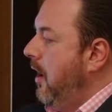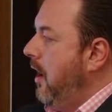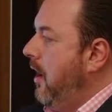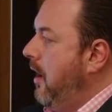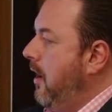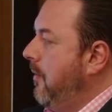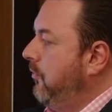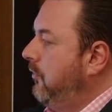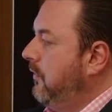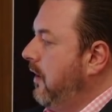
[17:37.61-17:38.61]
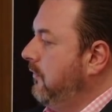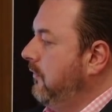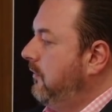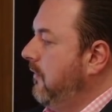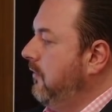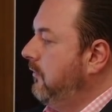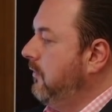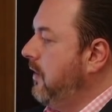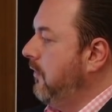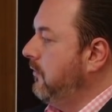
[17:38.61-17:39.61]
2007,
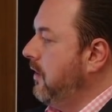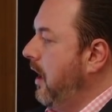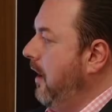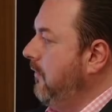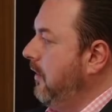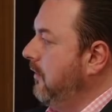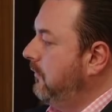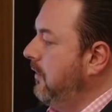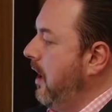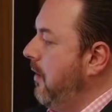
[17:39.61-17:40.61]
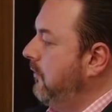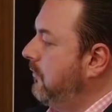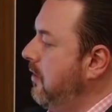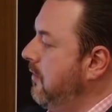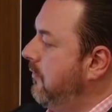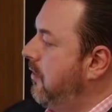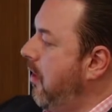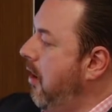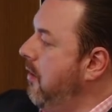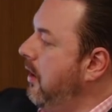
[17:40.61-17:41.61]
2008, you can see how it's kind of
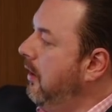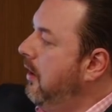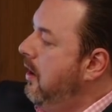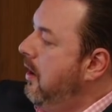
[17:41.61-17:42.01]
growing.